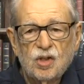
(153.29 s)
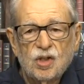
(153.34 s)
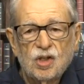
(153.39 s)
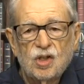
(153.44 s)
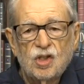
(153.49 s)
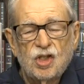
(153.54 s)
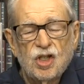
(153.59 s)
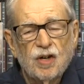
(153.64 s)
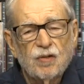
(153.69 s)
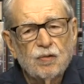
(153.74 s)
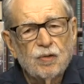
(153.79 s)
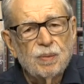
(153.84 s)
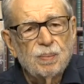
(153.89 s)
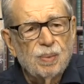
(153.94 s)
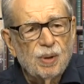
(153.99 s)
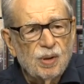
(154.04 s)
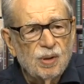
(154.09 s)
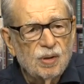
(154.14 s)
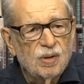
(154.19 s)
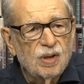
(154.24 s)
Jeffrey
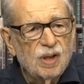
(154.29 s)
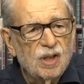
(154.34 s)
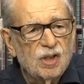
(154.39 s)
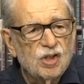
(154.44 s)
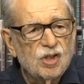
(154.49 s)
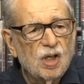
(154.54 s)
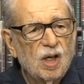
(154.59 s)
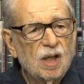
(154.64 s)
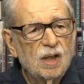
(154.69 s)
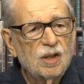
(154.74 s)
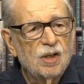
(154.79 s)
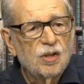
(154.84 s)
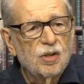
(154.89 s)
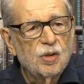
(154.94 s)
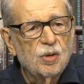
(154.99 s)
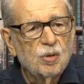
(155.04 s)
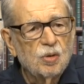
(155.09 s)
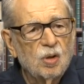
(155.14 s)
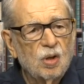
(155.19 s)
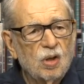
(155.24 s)
Burton has gone to
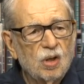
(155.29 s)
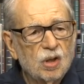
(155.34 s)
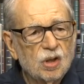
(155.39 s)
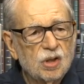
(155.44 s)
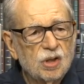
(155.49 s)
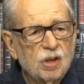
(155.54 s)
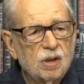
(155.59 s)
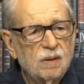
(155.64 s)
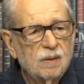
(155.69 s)
the dogs.